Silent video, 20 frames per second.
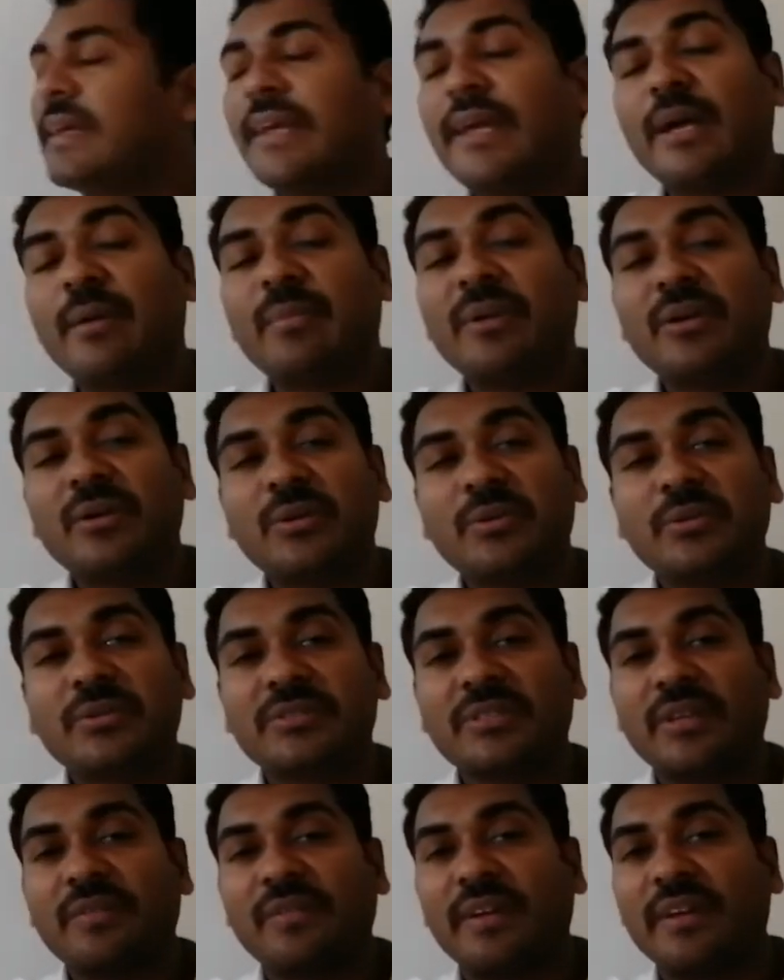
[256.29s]

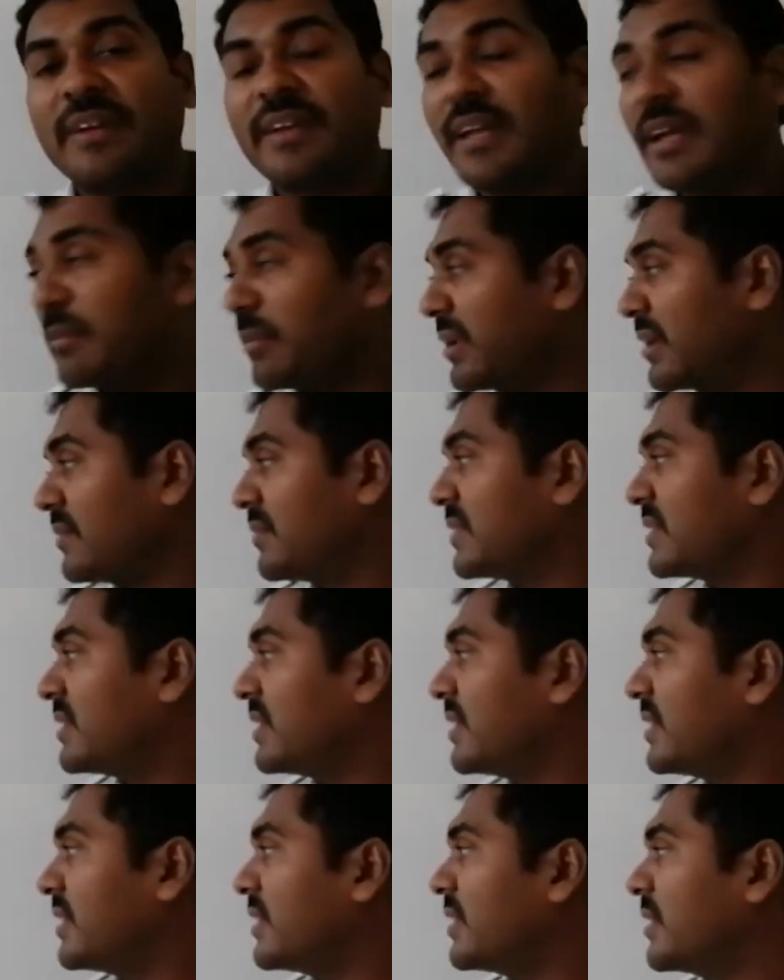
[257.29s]
Mn2O7 Mn with
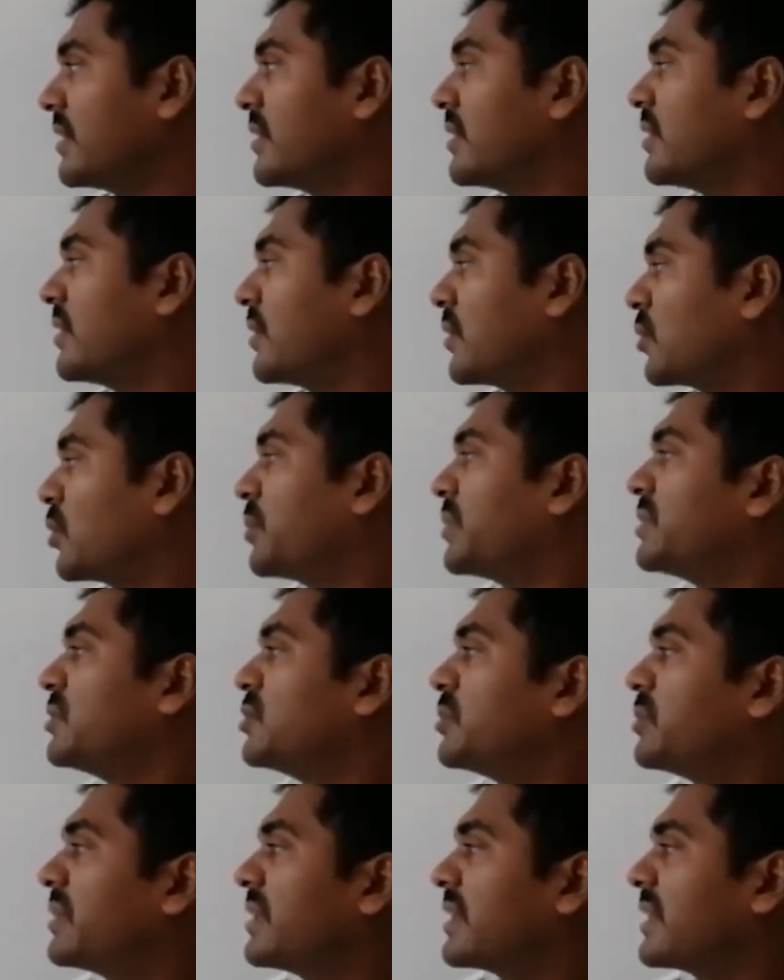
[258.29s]
the Roman
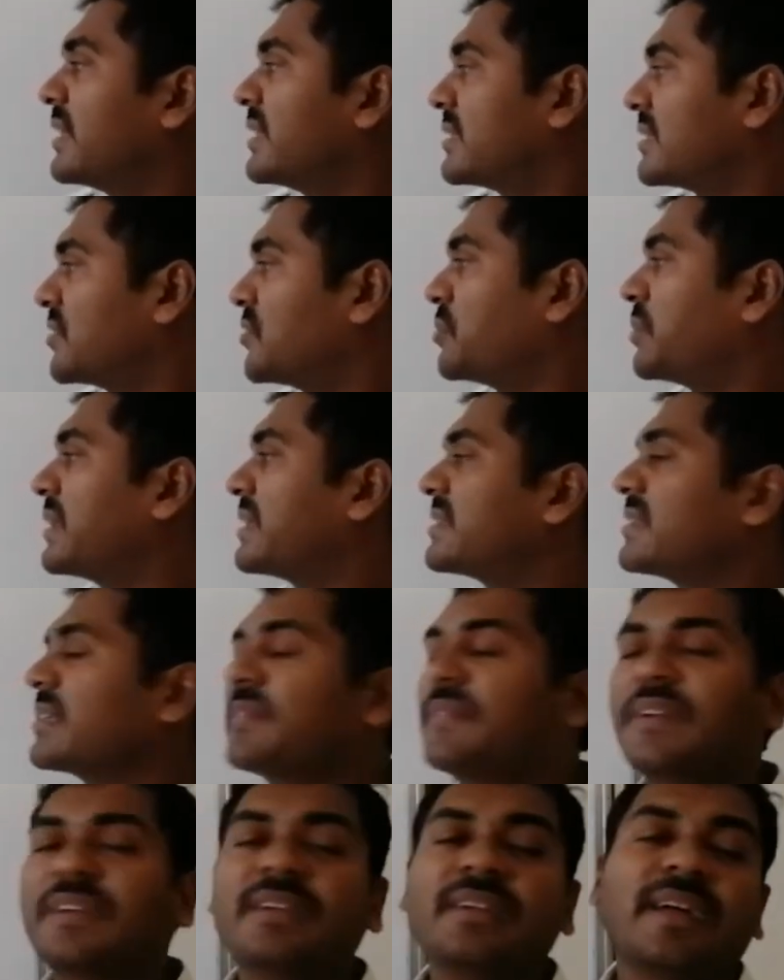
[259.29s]
numericals of
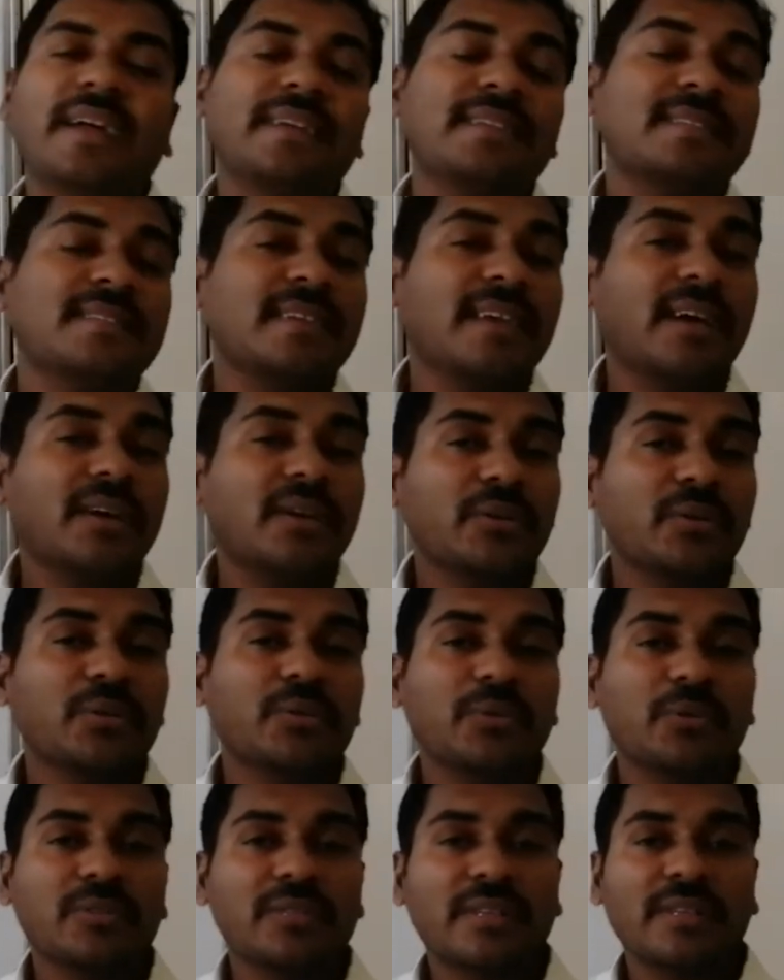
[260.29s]
+7 and
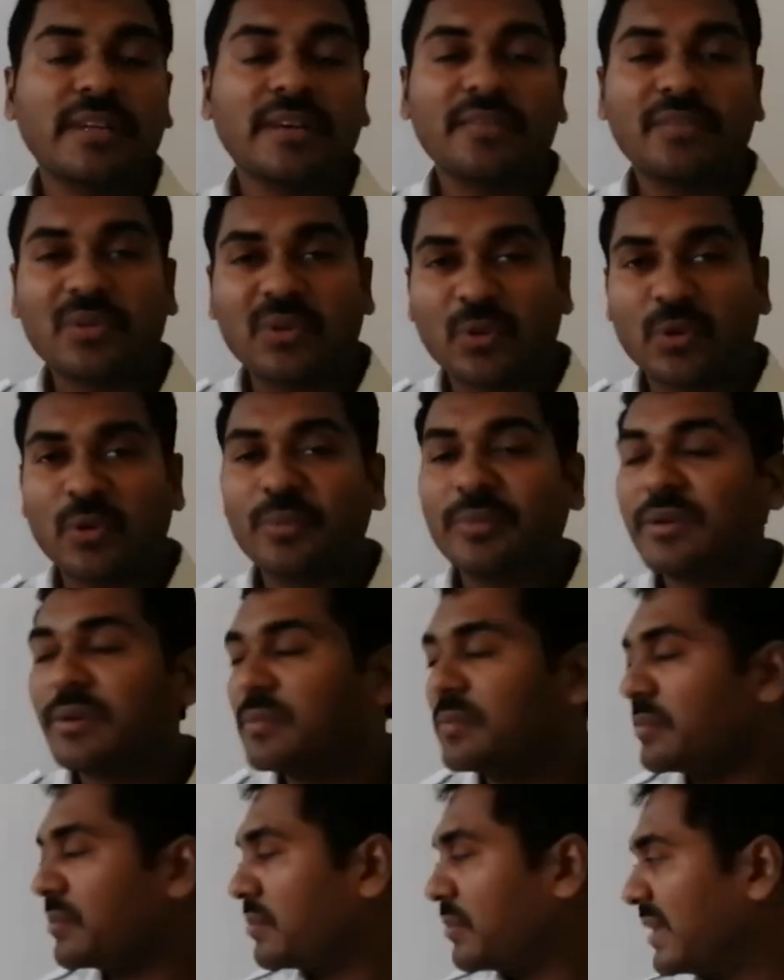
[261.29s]
Cr2O3 of
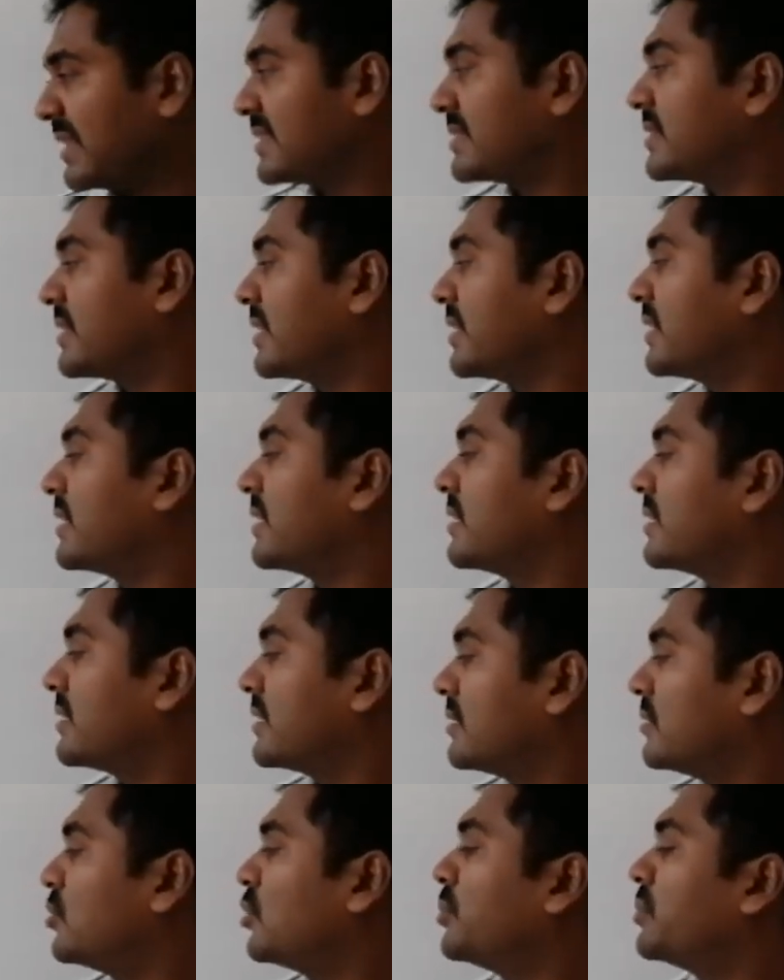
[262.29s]
chromium +3
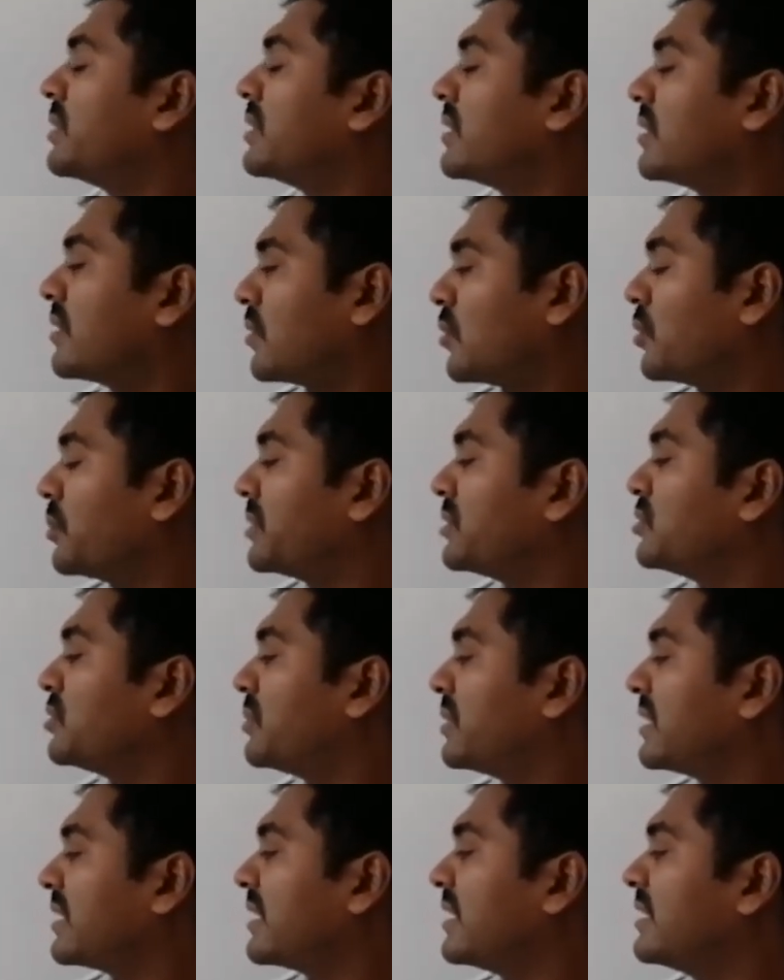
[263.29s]
Roman
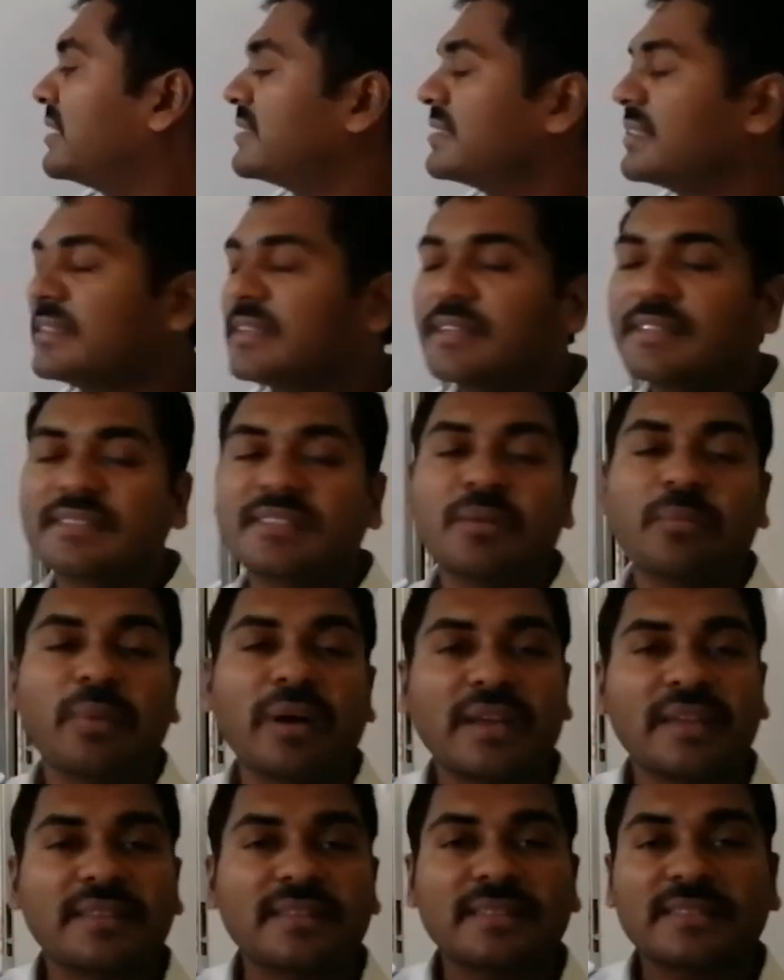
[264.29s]
numerical is written in the
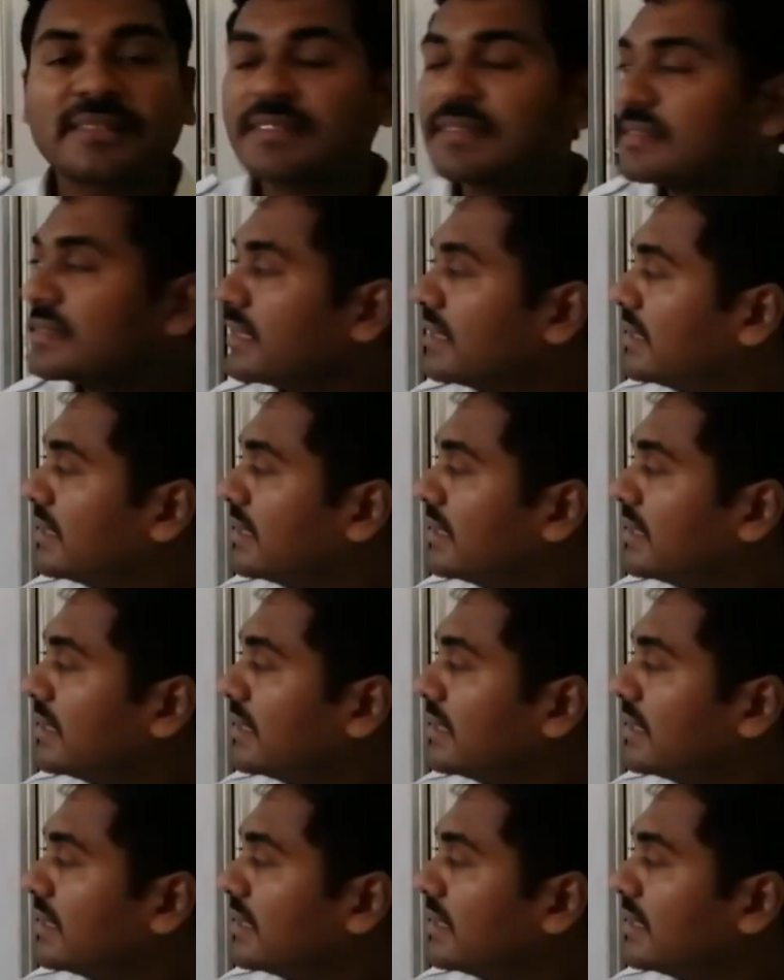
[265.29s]
parenthesis.